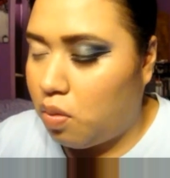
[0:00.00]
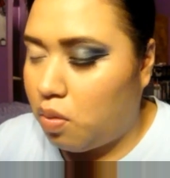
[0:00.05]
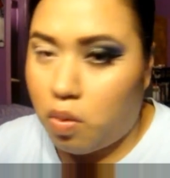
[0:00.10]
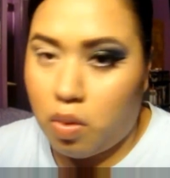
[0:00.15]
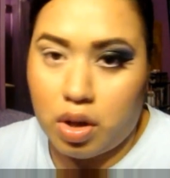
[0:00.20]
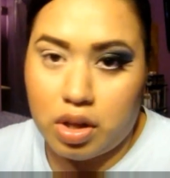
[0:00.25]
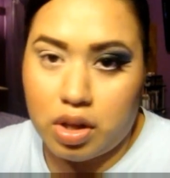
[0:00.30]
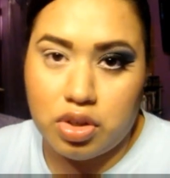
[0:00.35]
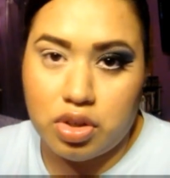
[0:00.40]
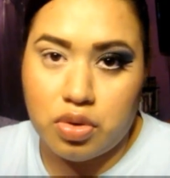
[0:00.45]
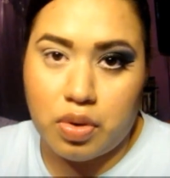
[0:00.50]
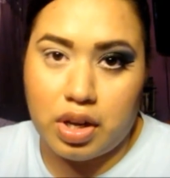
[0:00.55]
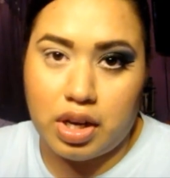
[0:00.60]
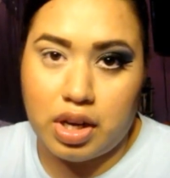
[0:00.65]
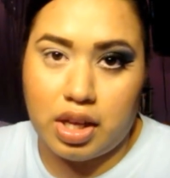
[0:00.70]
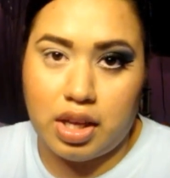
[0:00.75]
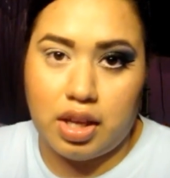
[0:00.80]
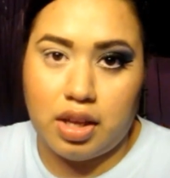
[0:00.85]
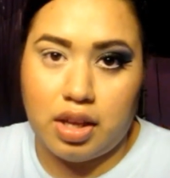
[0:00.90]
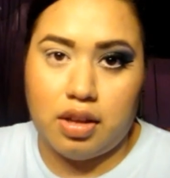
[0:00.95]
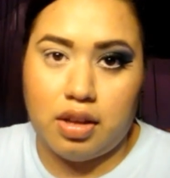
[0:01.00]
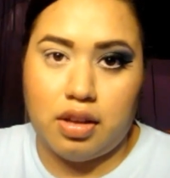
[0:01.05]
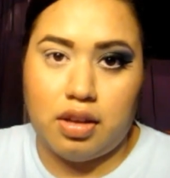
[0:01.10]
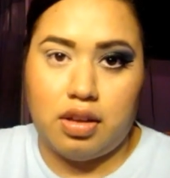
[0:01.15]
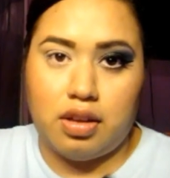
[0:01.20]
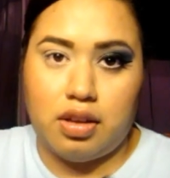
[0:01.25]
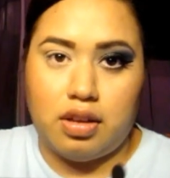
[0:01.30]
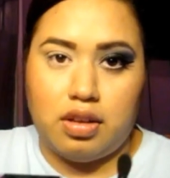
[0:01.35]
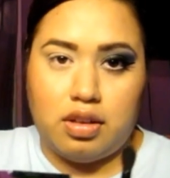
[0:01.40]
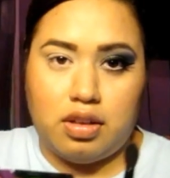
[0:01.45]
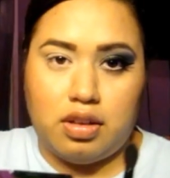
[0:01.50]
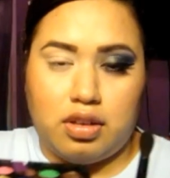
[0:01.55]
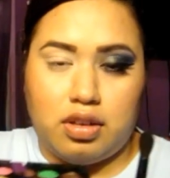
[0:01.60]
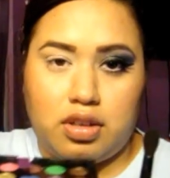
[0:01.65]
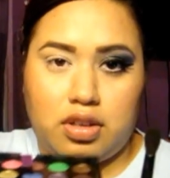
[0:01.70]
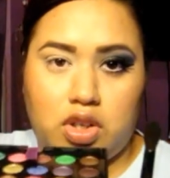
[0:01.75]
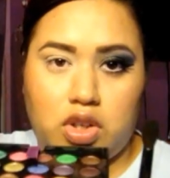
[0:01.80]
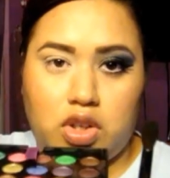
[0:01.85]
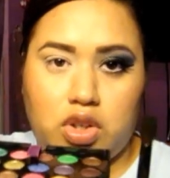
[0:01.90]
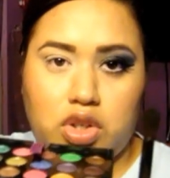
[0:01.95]
120
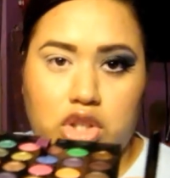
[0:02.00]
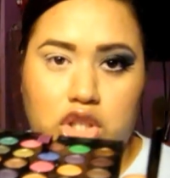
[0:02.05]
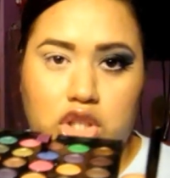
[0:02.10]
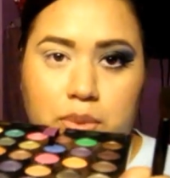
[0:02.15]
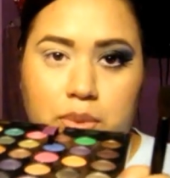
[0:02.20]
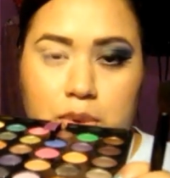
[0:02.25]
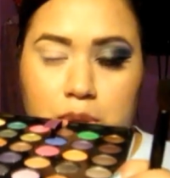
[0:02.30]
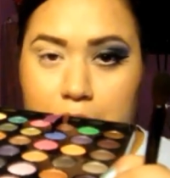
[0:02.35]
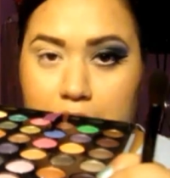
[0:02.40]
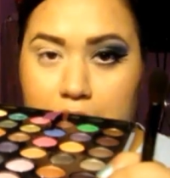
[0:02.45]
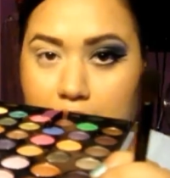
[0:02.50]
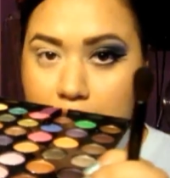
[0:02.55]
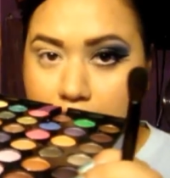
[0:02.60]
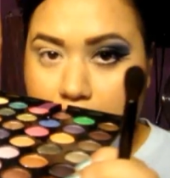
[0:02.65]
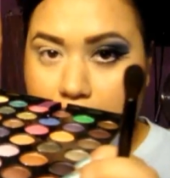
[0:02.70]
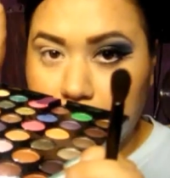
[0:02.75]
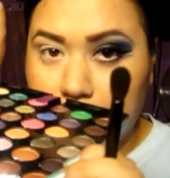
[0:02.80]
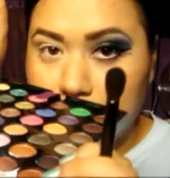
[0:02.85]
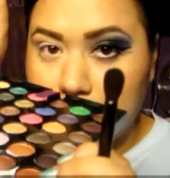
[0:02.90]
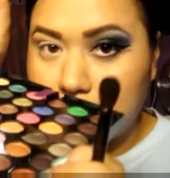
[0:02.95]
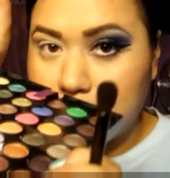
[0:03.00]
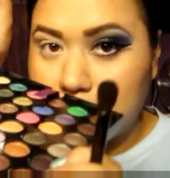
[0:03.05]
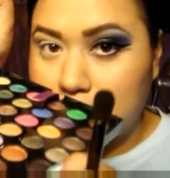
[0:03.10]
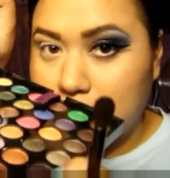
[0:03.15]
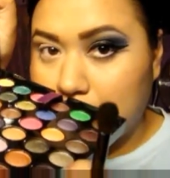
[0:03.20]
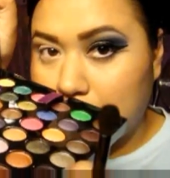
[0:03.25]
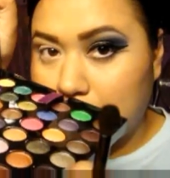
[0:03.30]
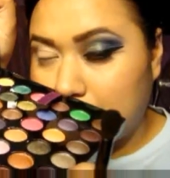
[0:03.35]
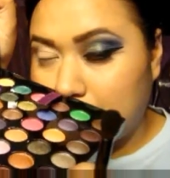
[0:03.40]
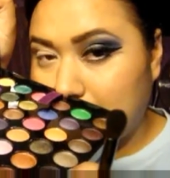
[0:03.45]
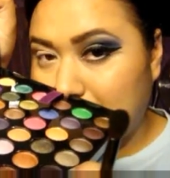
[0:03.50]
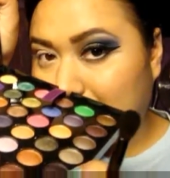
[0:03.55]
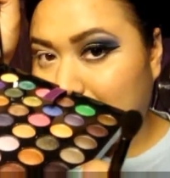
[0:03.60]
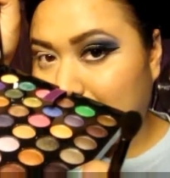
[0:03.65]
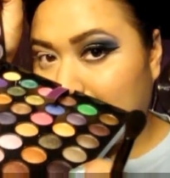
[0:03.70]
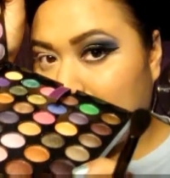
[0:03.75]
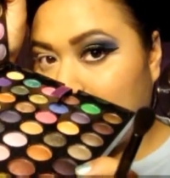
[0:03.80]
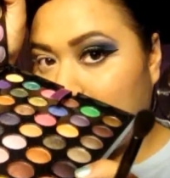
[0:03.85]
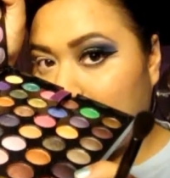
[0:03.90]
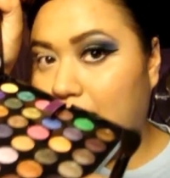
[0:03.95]
shimmer palette.
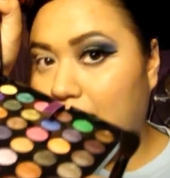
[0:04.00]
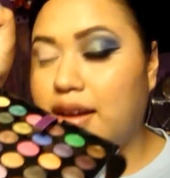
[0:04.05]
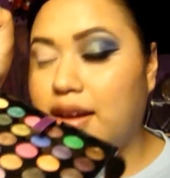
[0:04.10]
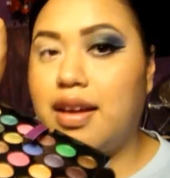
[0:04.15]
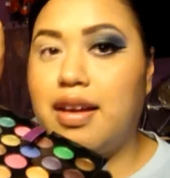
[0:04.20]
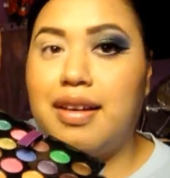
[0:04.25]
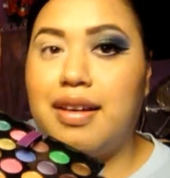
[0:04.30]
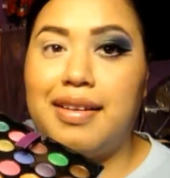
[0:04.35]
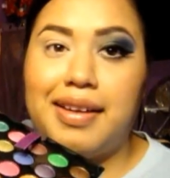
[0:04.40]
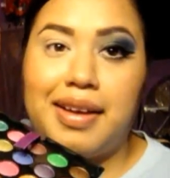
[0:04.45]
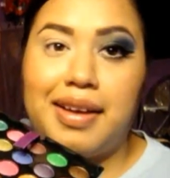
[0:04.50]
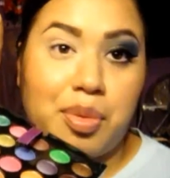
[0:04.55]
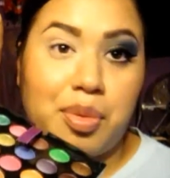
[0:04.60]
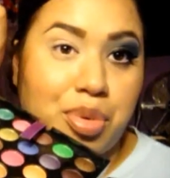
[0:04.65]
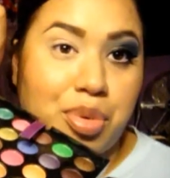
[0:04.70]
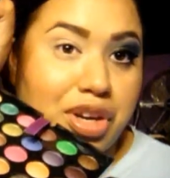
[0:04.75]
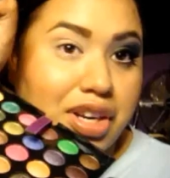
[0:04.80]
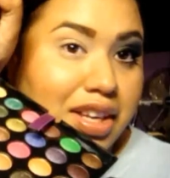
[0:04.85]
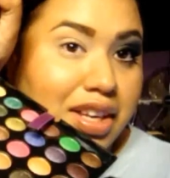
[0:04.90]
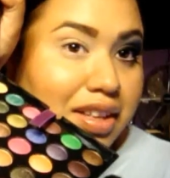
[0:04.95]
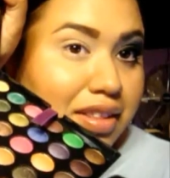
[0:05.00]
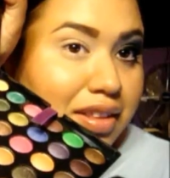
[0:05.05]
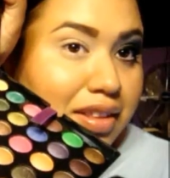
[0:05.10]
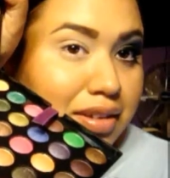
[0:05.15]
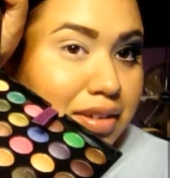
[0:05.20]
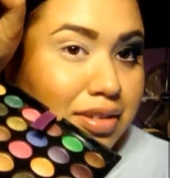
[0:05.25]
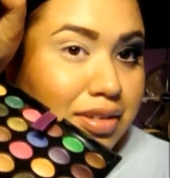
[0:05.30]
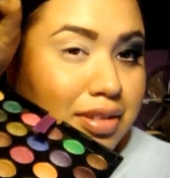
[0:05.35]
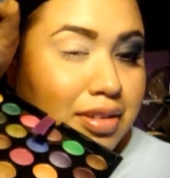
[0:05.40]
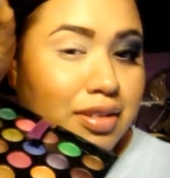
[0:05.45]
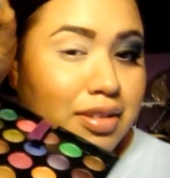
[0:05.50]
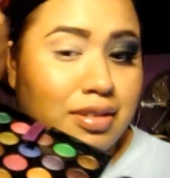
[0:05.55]
See how pretty it looks?